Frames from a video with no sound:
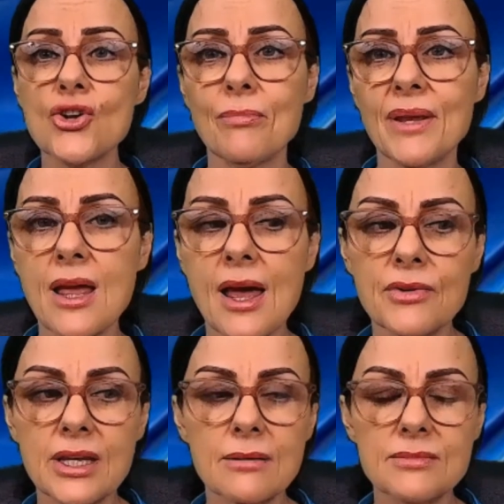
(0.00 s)
not being
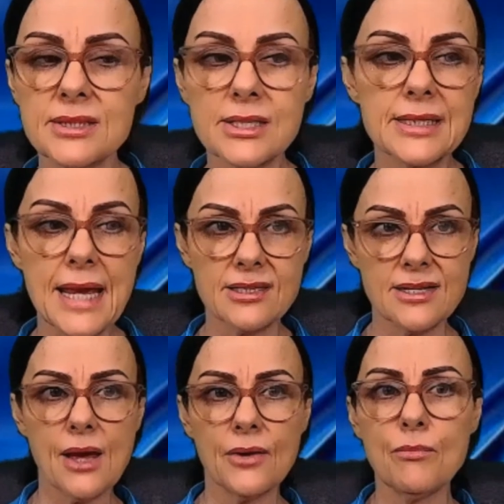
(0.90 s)
able to get
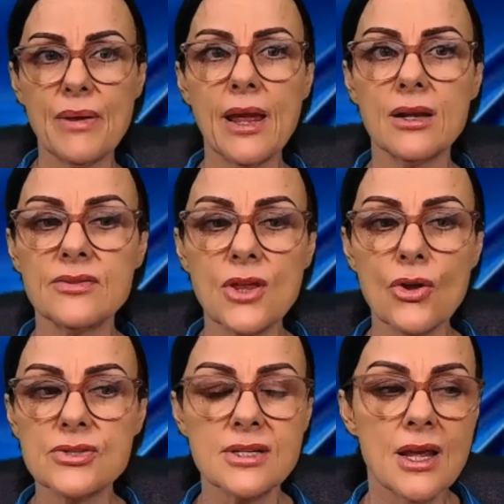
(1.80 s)
out of bed,
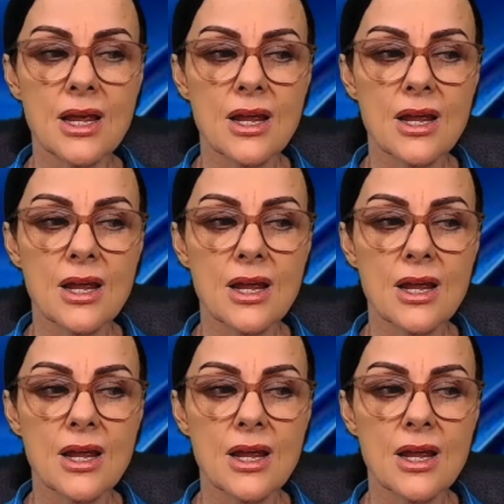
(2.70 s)
those